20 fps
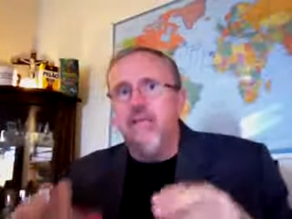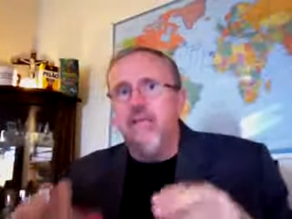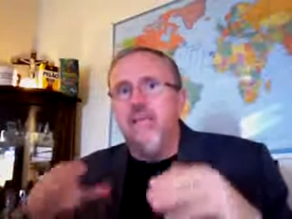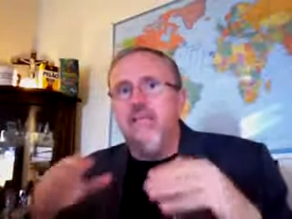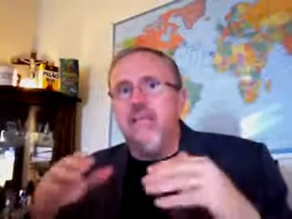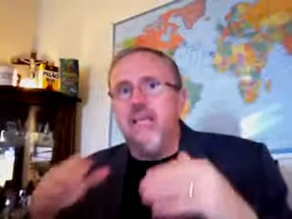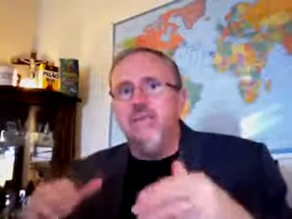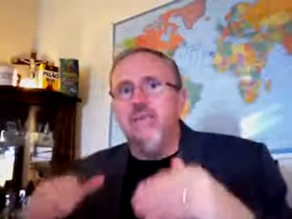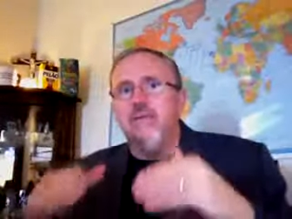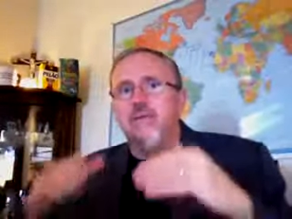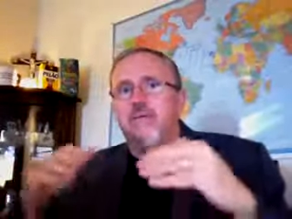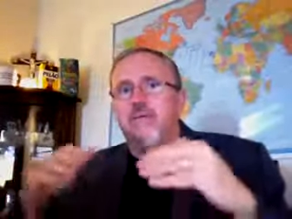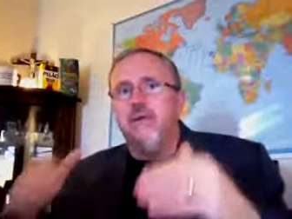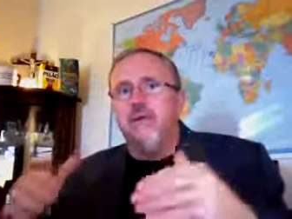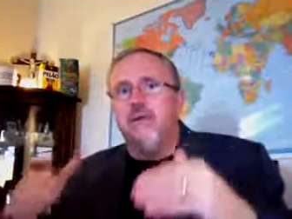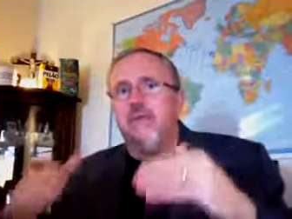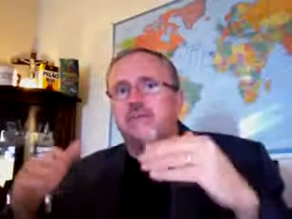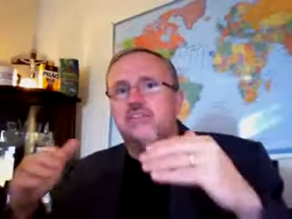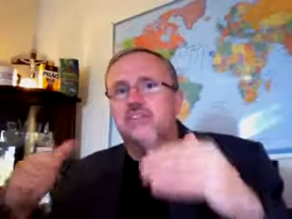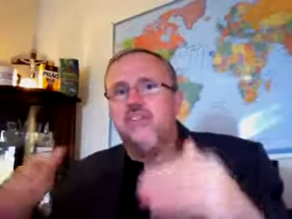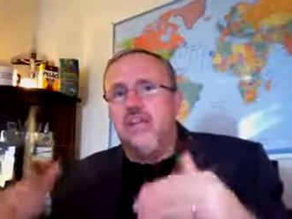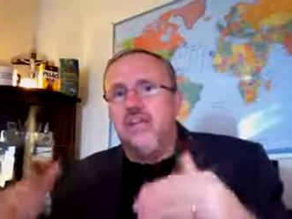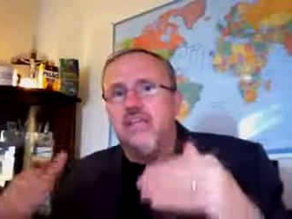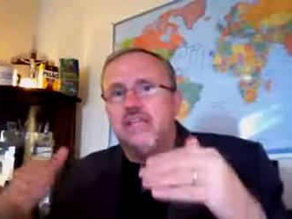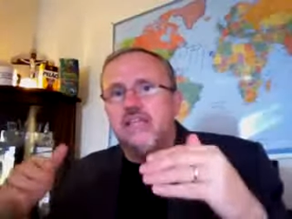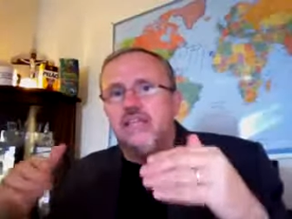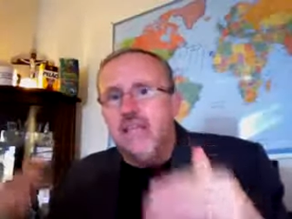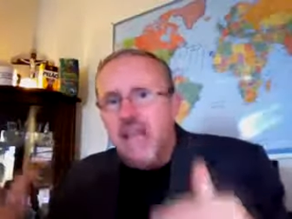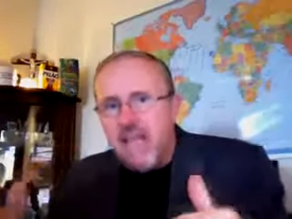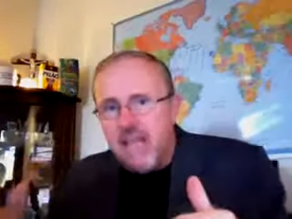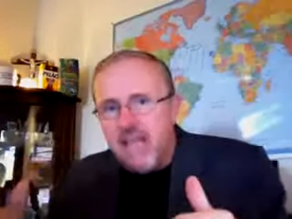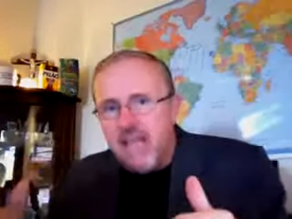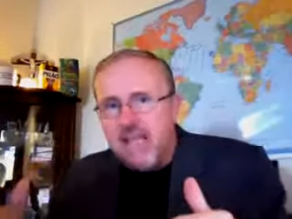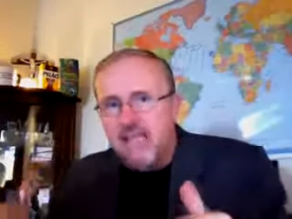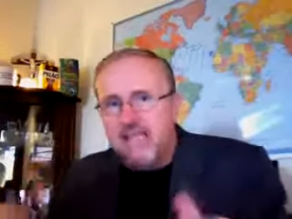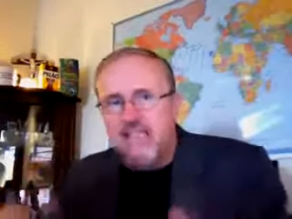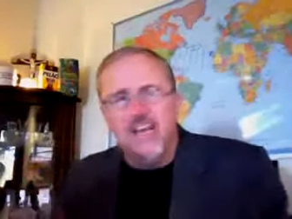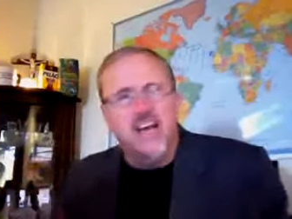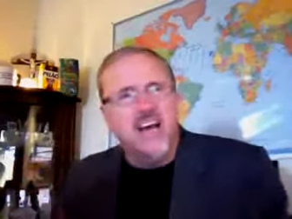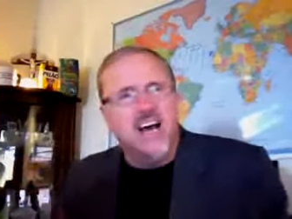Yemen will change
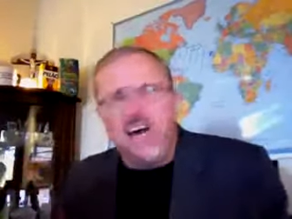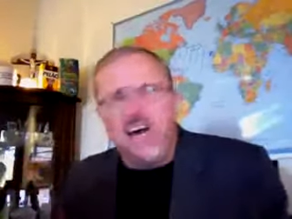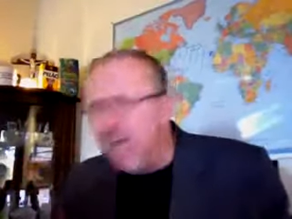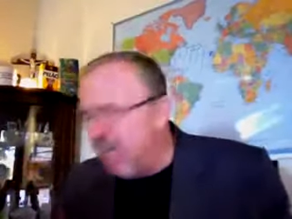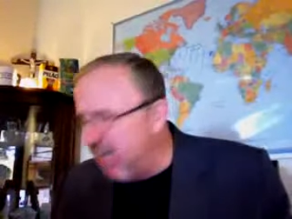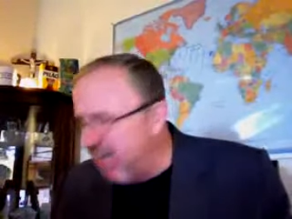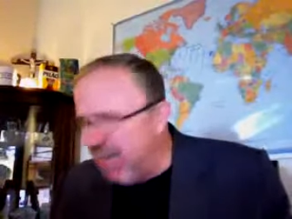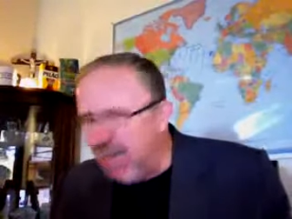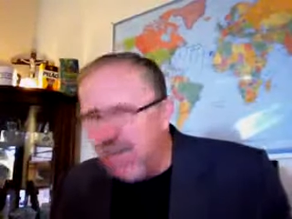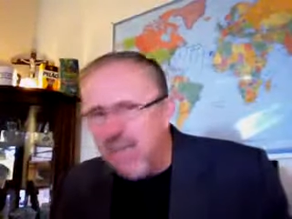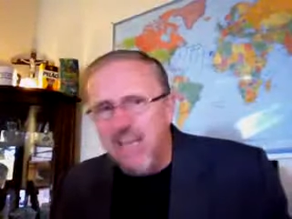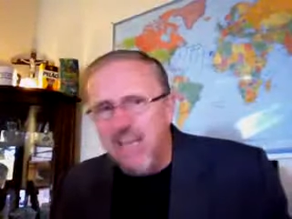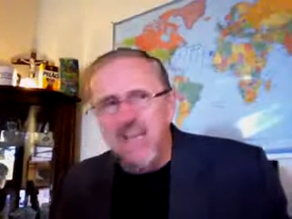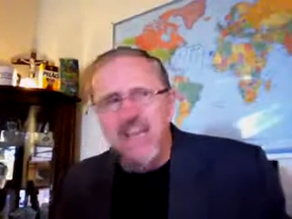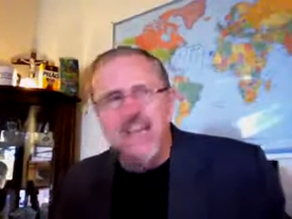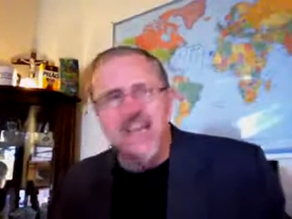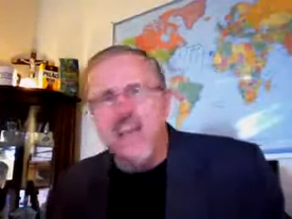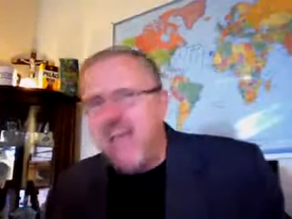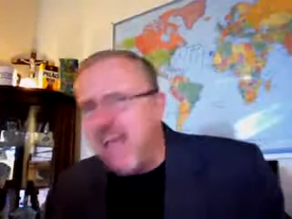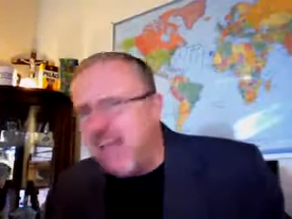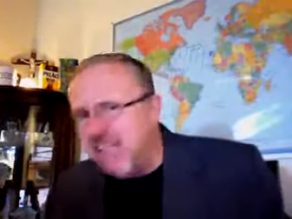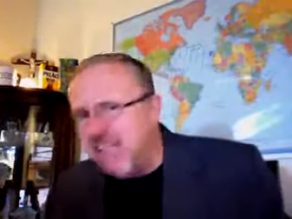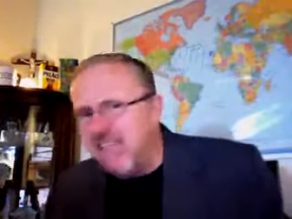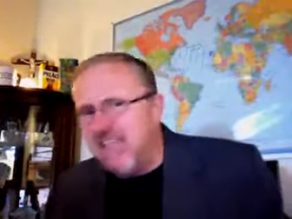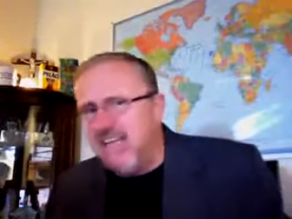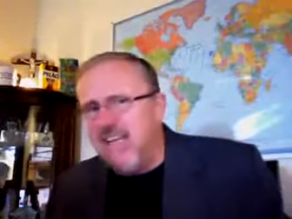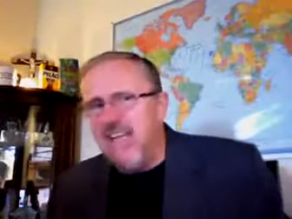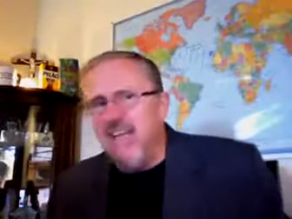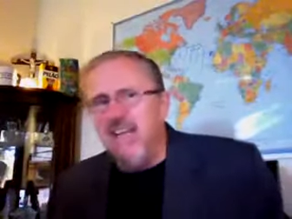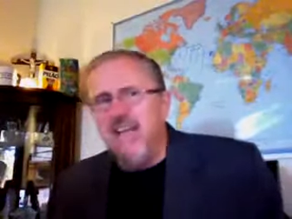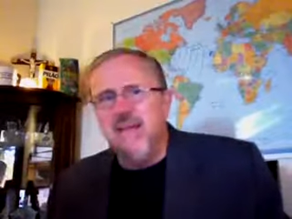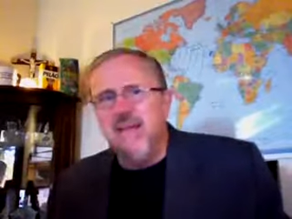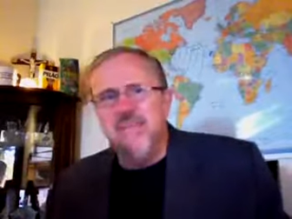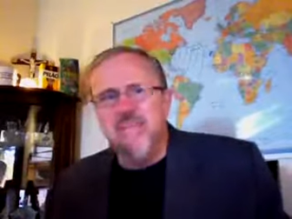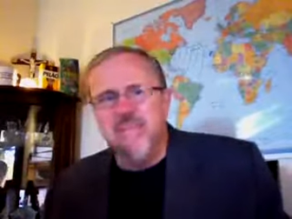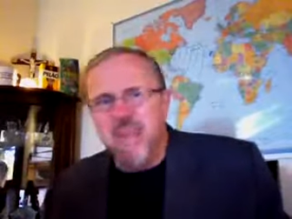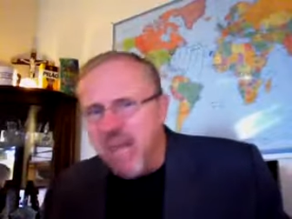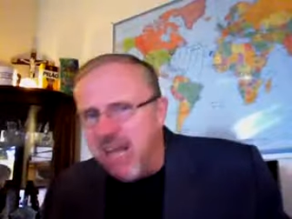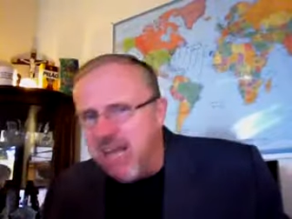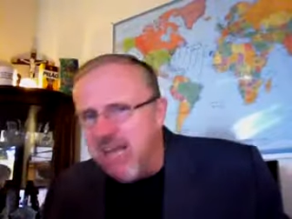hands. Ugly, nasty,
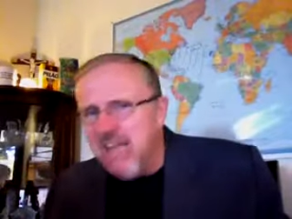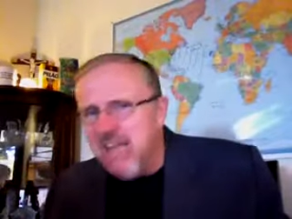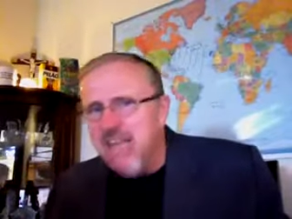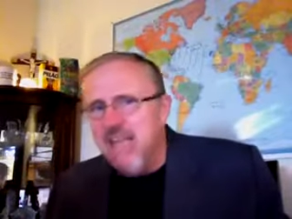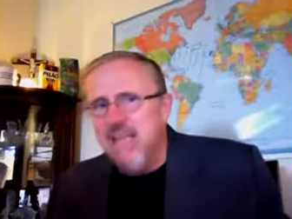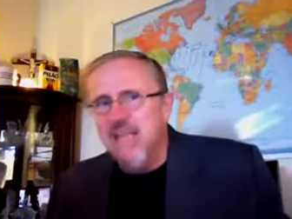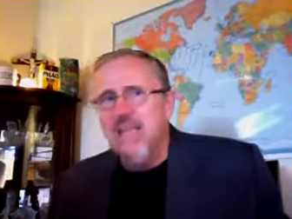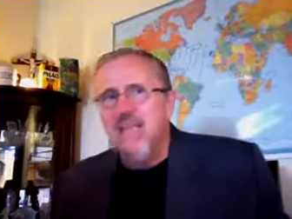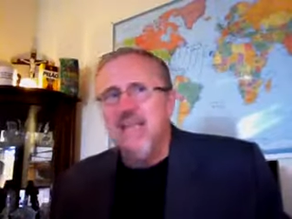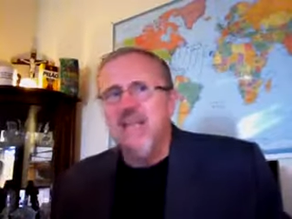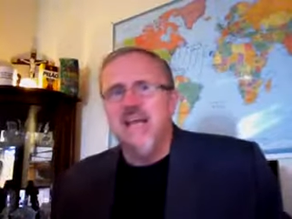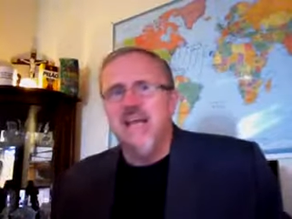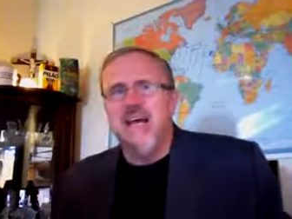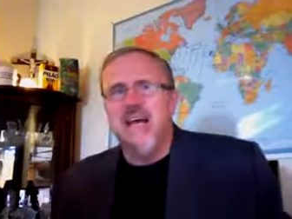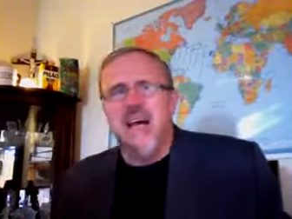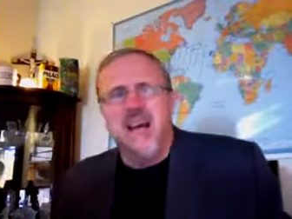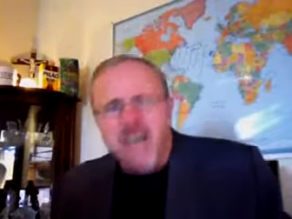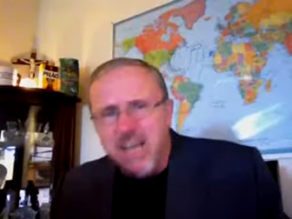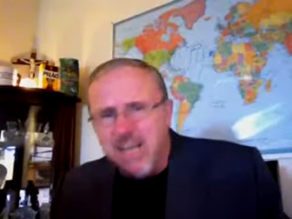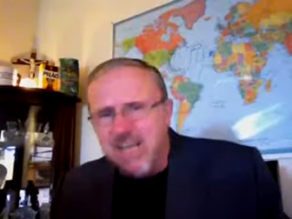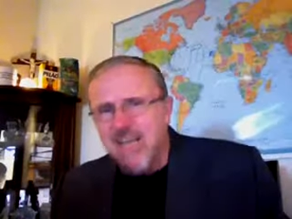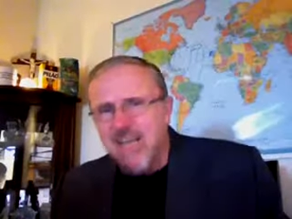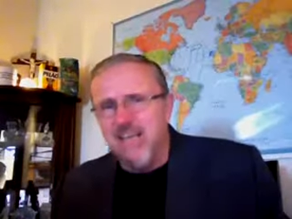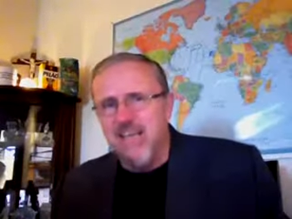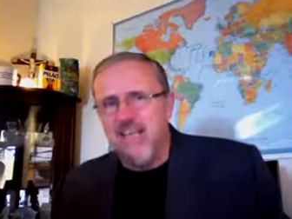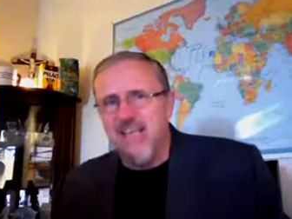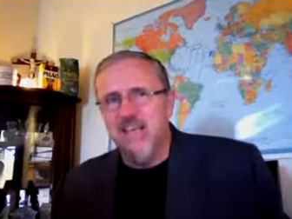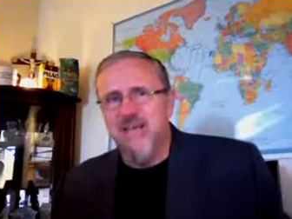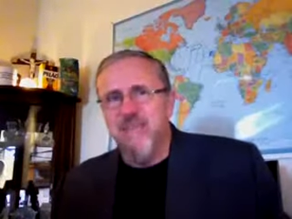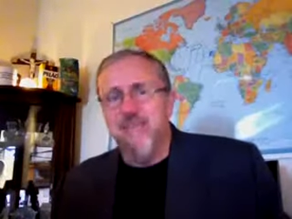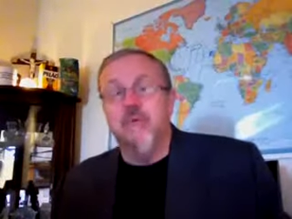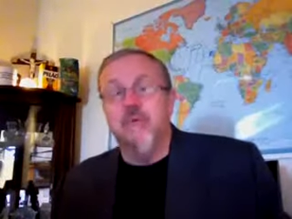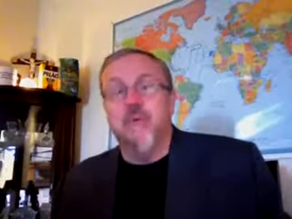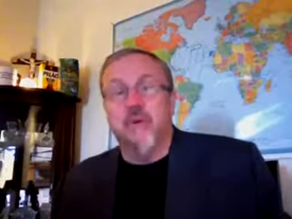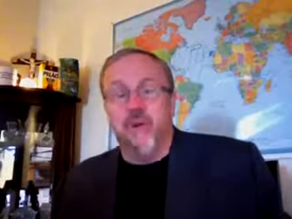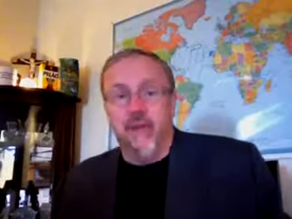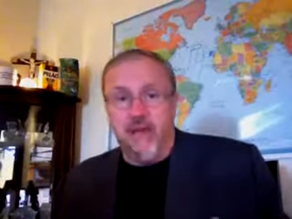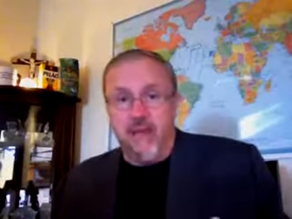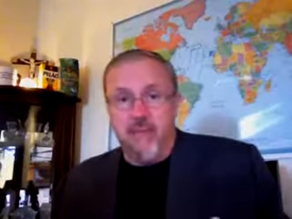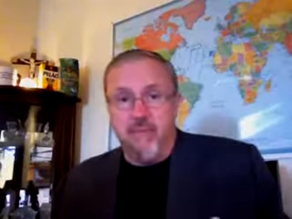bloody, Ugly, but
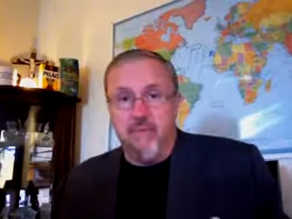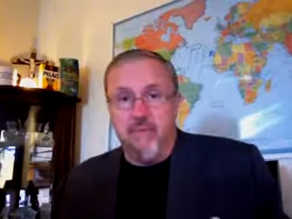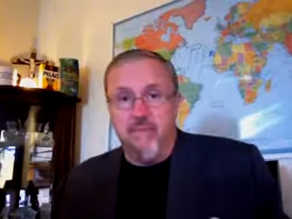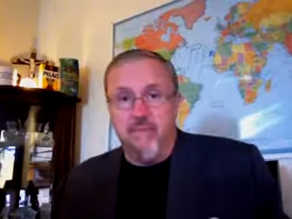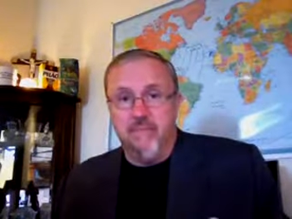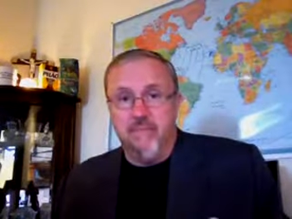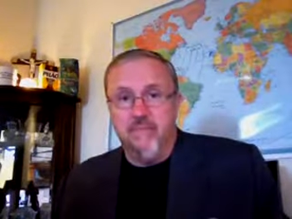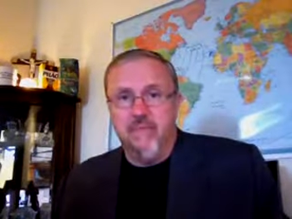will happen.